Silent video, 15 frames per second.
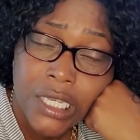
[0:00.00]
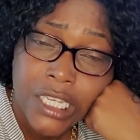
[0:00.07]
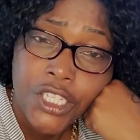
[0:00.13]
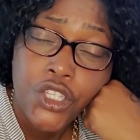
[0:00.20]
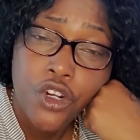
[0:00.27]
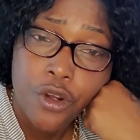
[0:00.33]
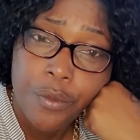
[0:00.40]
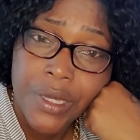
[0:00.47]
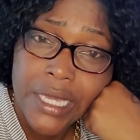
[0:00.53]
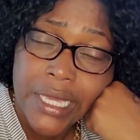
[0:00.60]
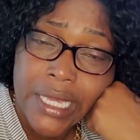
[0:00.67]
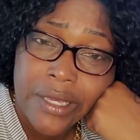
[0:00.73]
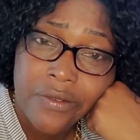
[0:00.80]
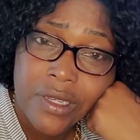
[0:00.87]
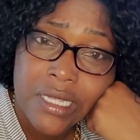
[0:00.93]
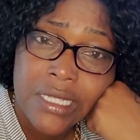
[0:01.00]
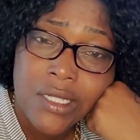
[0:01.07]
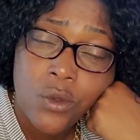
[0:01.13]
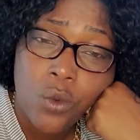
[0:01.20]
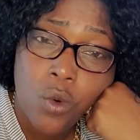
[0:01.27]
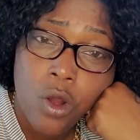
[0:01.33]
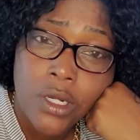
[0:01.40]
Your behavior is
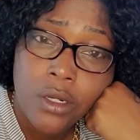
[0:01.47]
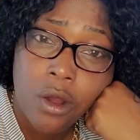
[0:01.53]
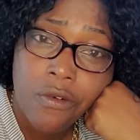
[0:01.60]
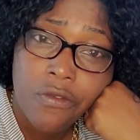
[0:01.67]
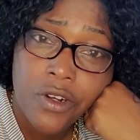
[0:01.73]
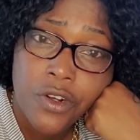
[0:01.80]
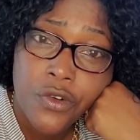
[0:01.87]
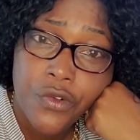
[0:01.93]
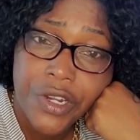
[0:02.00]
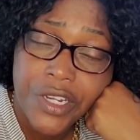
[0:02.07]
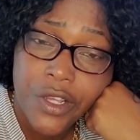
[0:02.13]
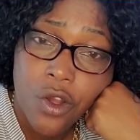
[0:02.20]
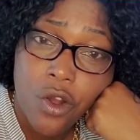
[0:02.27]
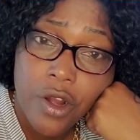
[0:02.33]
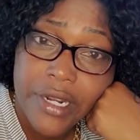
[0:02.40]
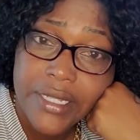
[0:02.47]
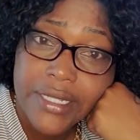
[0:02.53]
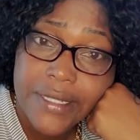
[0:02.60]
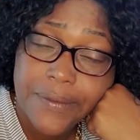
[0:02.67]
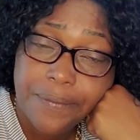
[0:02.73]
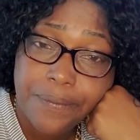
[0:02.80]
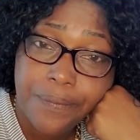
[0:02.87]
one of a greedy
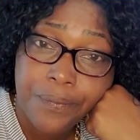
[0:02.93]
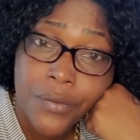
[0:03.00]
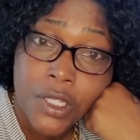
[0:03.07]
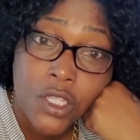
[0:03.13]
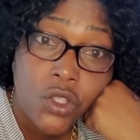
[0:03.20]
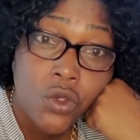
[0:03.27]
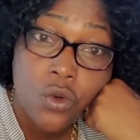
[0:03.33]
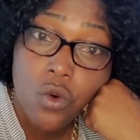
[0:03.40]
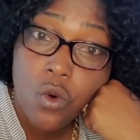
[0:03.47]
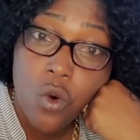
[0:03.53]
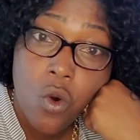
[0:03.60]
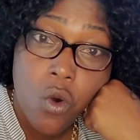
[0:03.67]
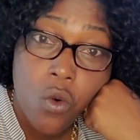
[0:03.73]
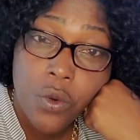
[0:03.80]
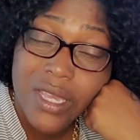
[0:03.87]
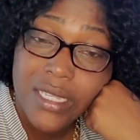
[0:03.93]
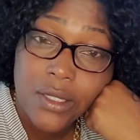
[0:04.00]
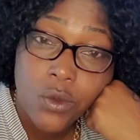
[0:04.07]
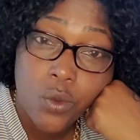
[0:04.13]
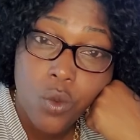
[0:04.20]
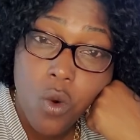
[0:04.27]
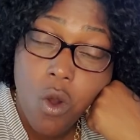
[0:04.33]
horse. You always
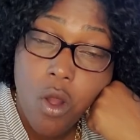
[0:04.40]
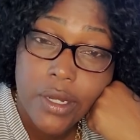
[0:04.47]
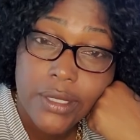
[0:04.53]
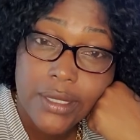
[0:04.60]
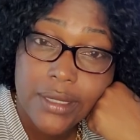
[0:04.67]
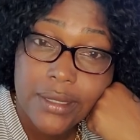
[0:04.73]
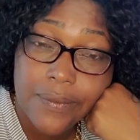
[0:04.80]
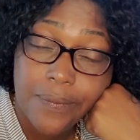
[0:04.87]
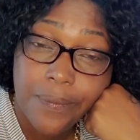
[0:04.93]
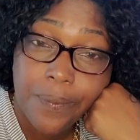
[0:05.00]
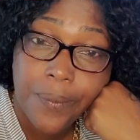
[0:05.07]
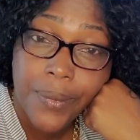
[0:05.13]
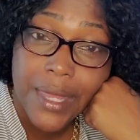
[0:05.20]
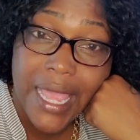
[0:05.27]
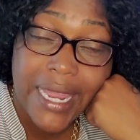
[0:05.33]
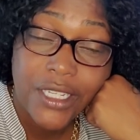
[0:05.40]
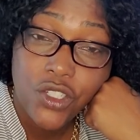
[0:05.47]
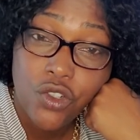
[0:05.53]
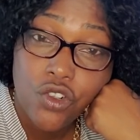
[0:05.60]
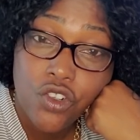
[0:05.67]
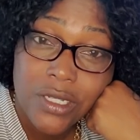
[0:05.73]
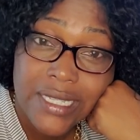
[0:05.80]
want. And you
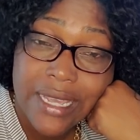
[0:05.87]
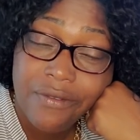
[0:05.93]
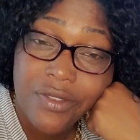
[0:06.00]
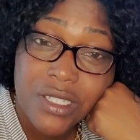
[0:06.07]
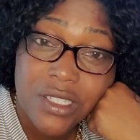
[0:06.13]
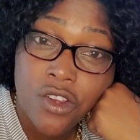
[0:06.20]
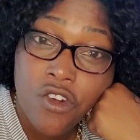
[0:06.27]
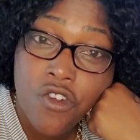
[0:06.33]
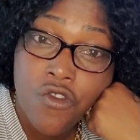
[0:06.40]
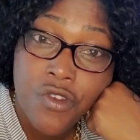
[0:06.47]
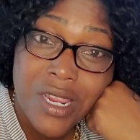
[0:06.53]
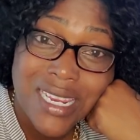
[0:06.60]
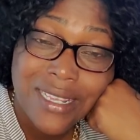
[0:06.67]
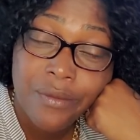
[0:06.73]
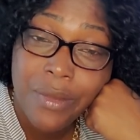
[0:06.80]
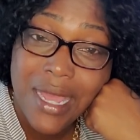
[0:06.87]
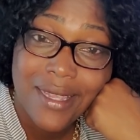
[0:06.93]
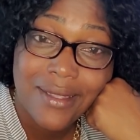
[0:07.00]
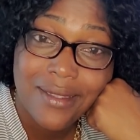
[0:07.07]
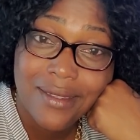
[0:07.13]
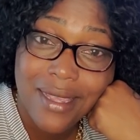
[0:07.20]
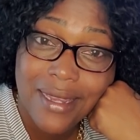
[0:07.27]
just have this greed
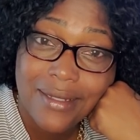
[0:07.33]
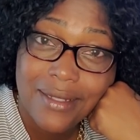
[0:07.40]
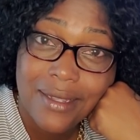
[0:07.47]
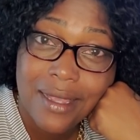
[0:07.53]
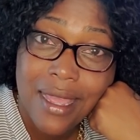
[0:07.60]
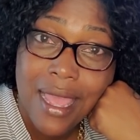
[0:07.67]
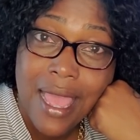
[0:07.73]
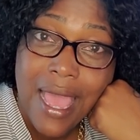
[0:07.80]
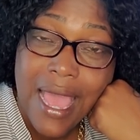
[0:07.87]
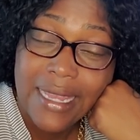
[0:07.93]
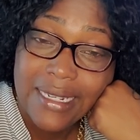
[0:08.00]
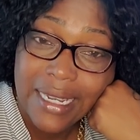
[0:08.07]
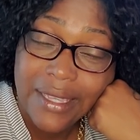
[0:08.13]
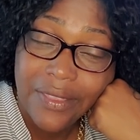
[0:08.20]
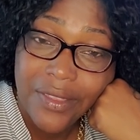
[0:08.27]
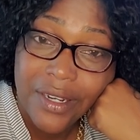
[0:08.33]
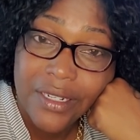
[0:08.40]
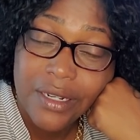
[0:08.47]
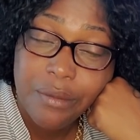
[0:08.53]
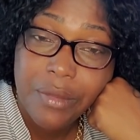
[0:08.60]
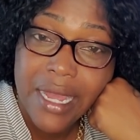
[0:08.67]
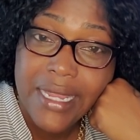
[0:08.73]
mindset. And I think the
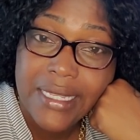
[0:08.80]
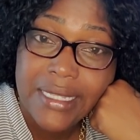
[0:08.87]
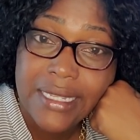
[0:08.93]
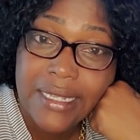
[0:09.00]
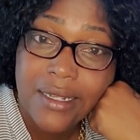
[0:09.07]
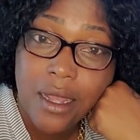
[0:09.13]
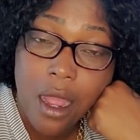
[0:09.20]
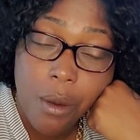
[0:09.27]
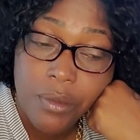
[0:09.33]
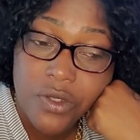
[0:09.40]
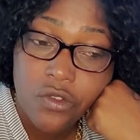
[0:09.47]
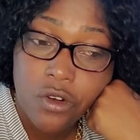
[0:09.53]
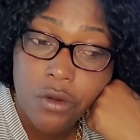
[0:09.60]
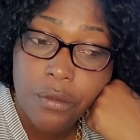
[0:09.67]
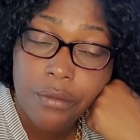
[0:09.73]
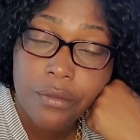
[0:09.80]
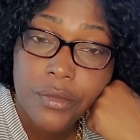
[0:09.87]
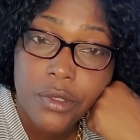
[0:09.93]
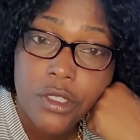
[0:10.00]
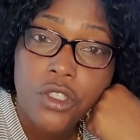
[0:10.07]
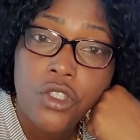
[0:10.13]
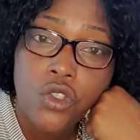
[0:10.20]
mindset comes from
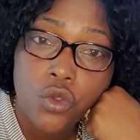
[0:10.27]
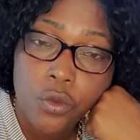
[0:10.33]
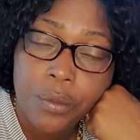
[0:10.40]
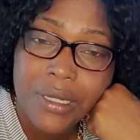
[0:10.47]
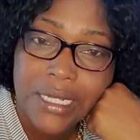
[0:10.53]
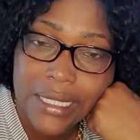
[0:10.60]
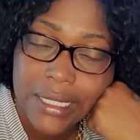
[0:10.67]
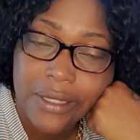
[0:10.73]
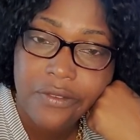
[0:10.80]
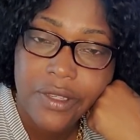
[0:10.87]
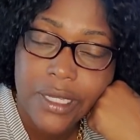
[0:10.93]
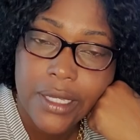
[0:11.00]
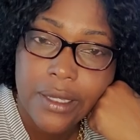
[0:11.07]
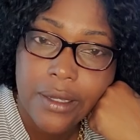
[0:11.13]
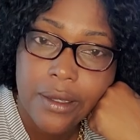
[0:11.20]
you believing